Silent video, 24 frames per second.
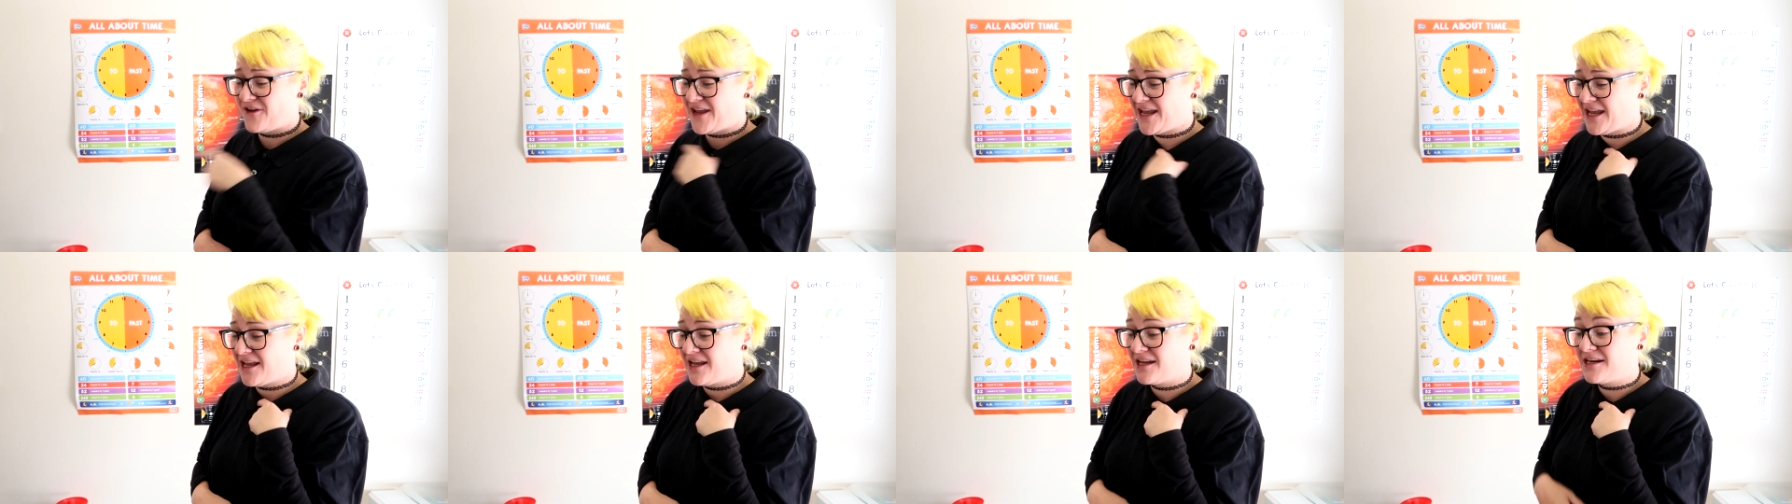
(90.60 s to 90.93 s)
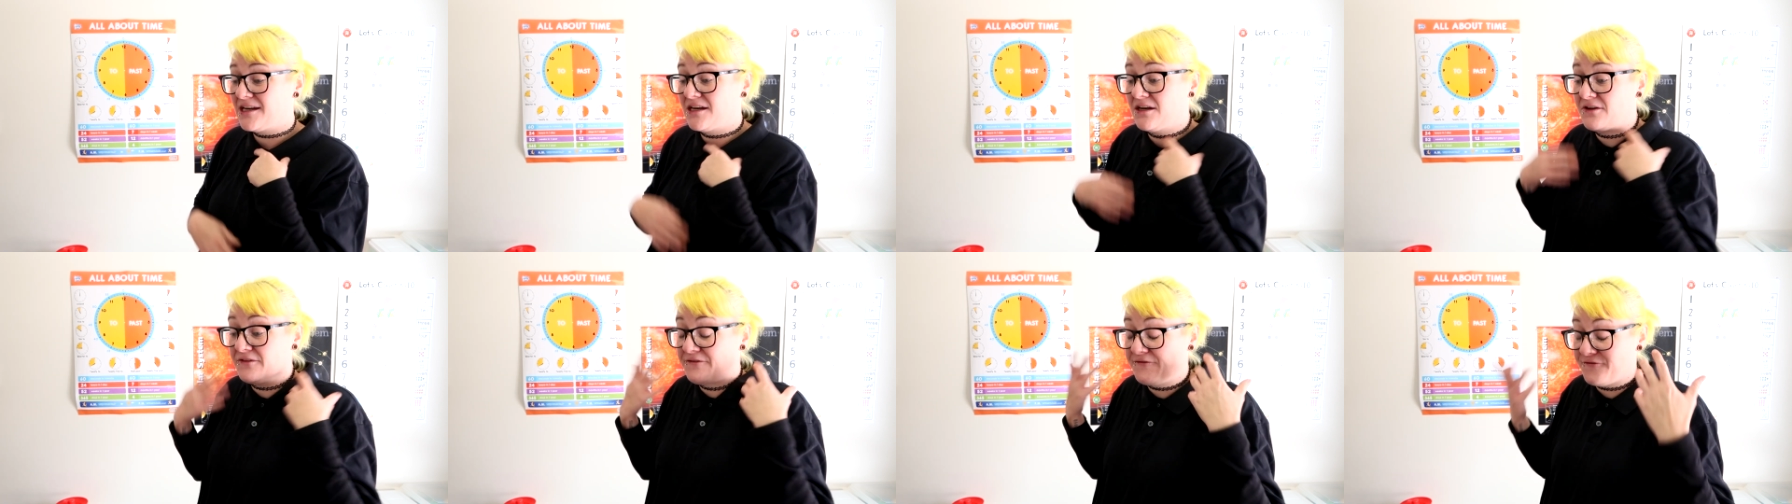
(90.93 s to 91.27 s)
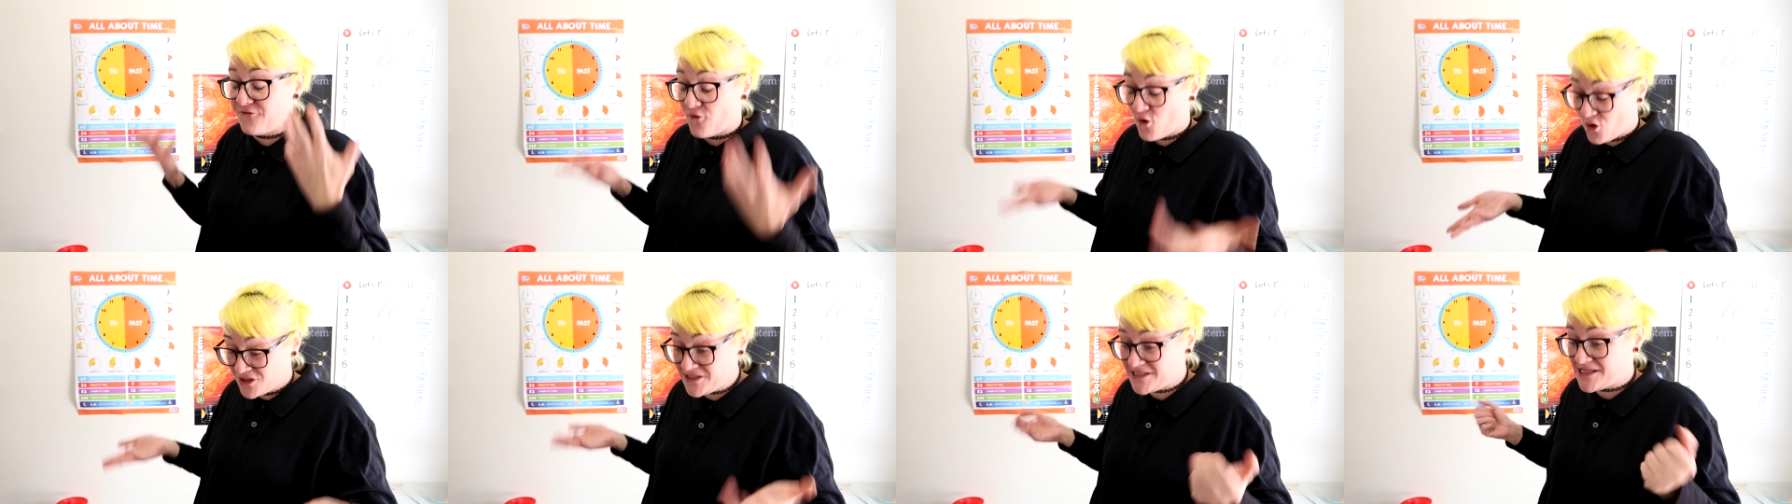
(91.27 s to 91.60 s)
vegan and are
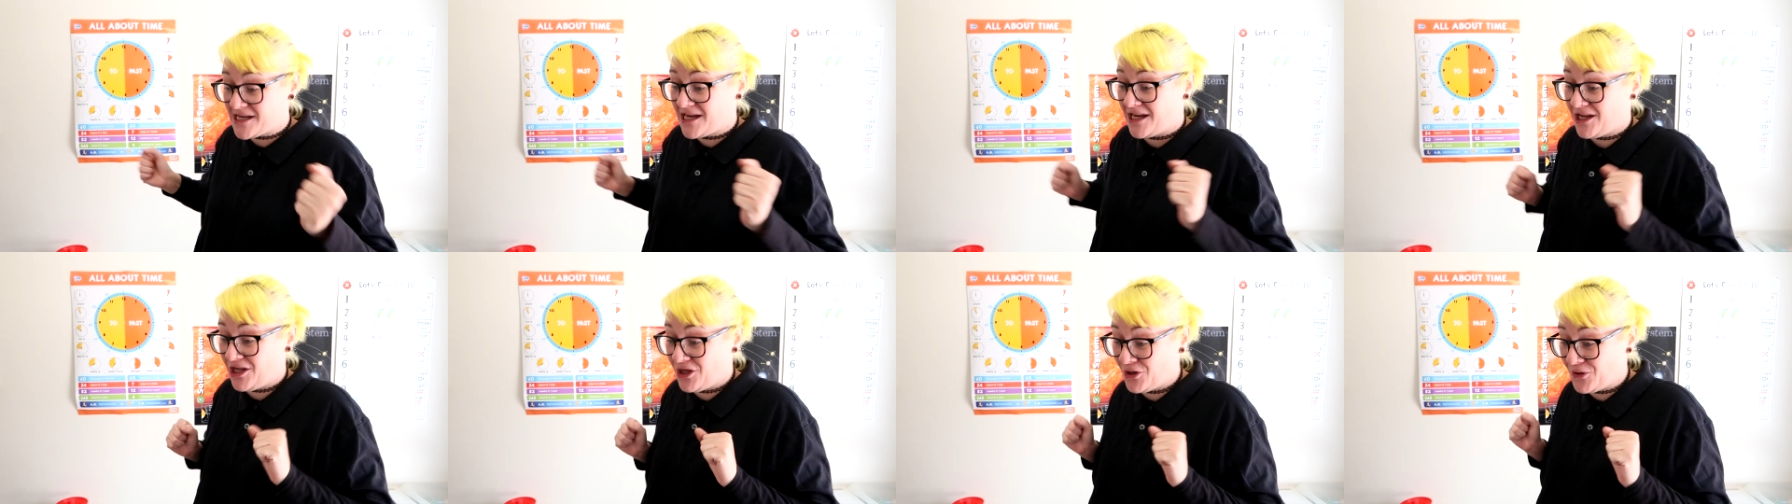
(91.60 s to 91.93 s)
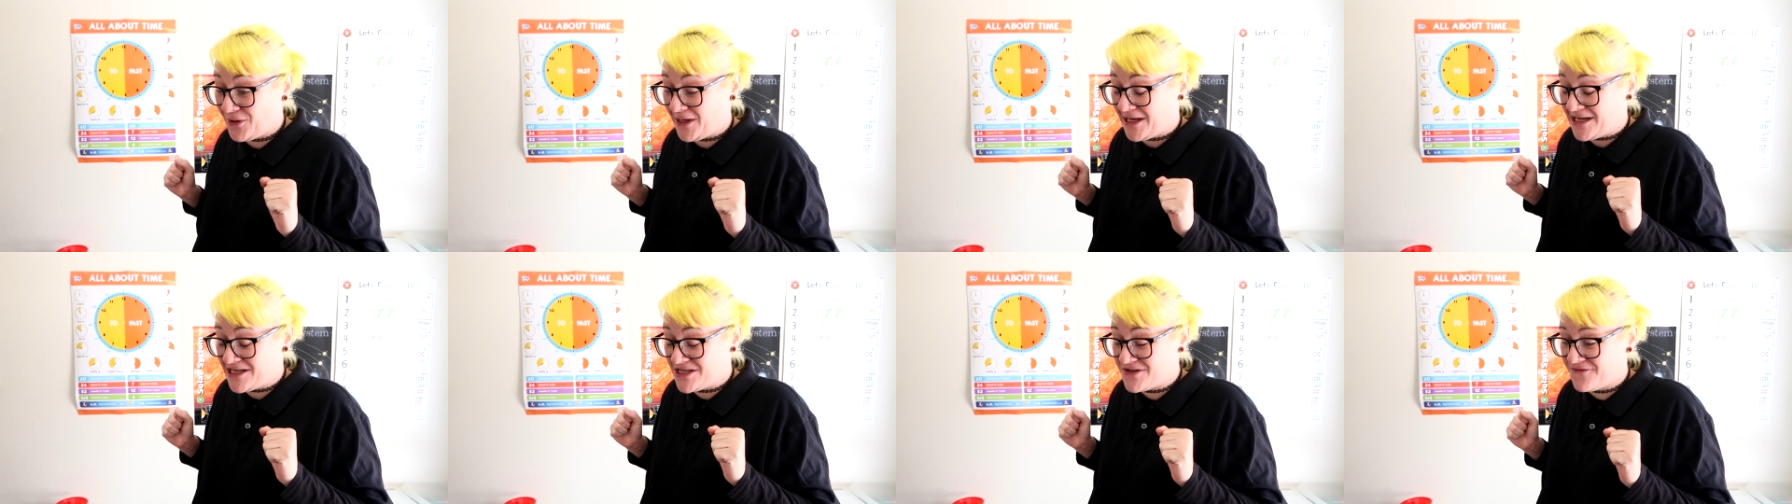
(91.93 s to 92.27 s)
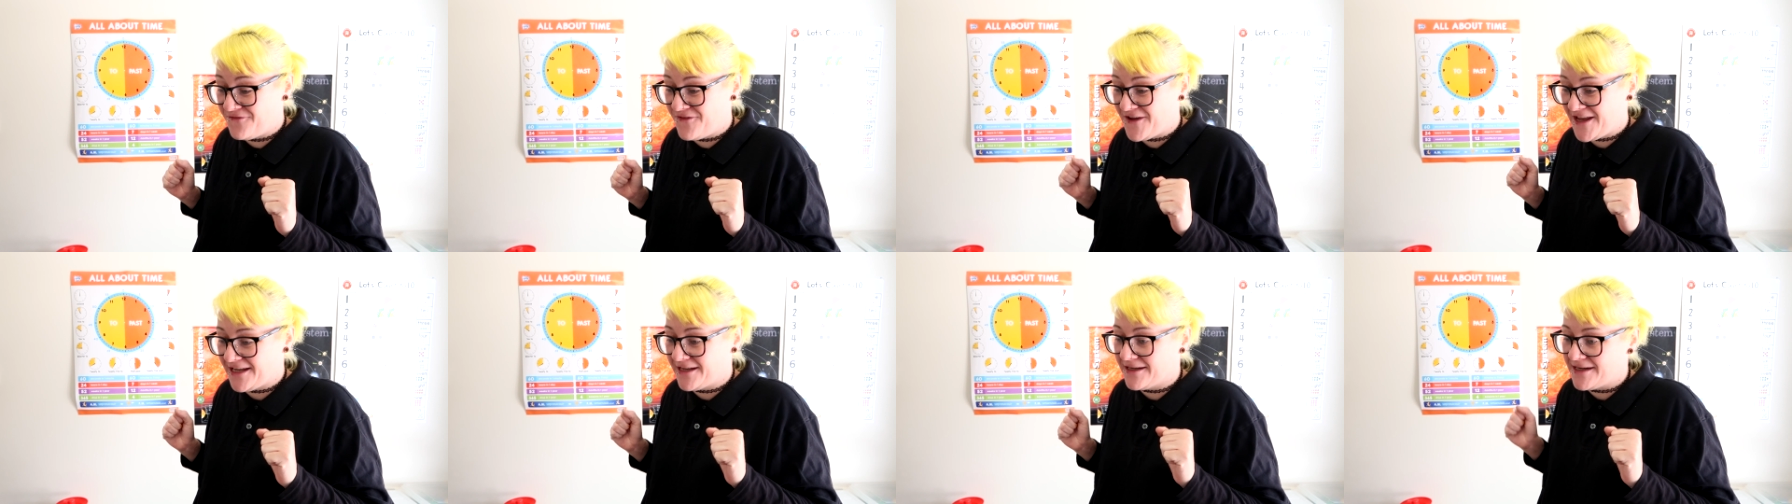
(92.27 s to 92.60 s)
forcing you into
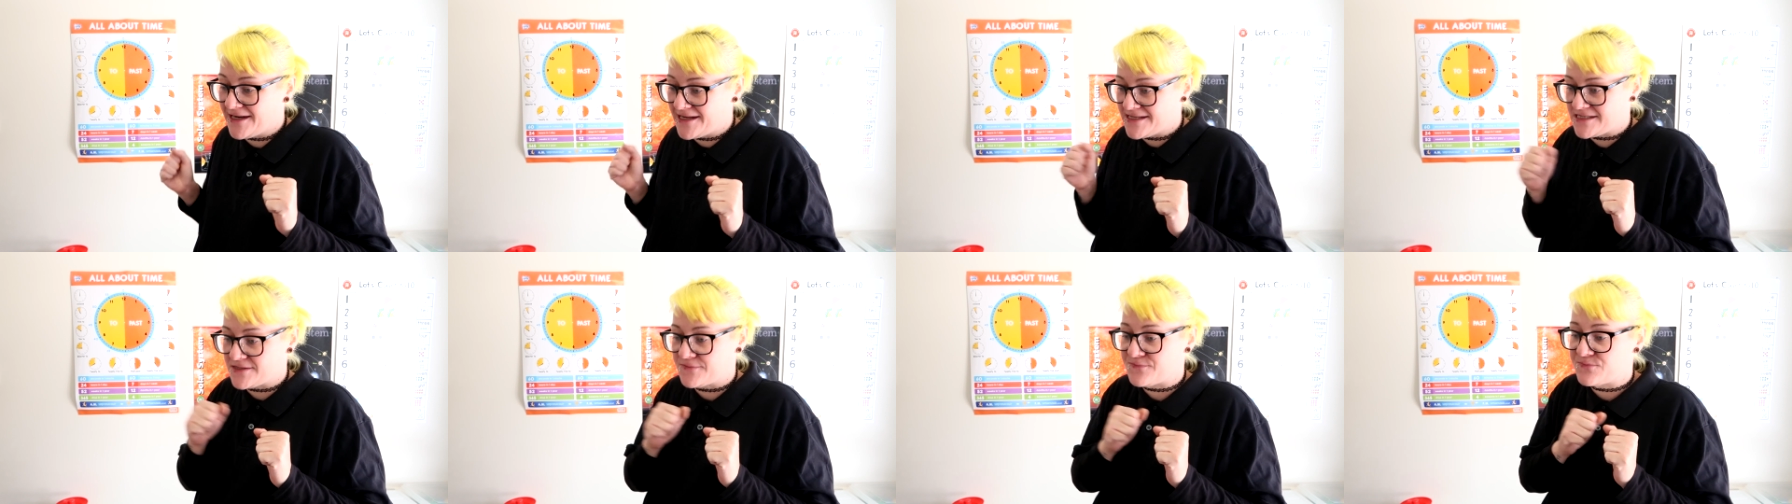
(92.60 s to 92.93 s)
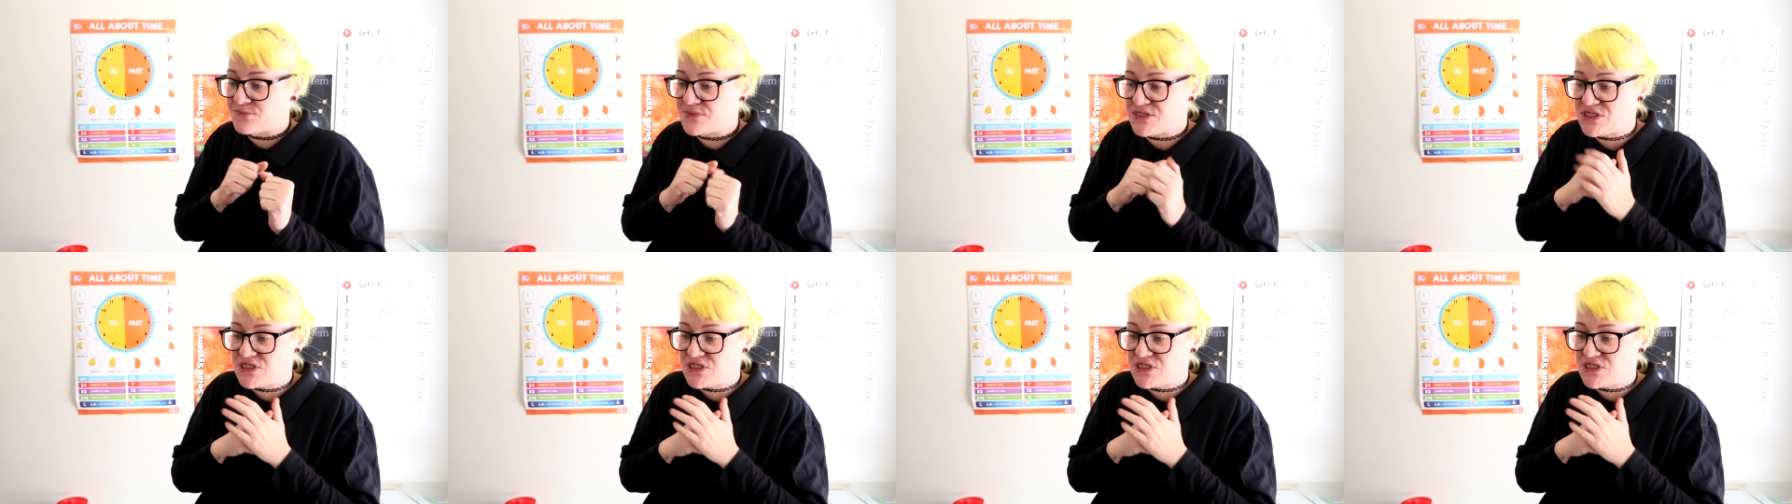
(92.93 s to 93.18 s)
veganism.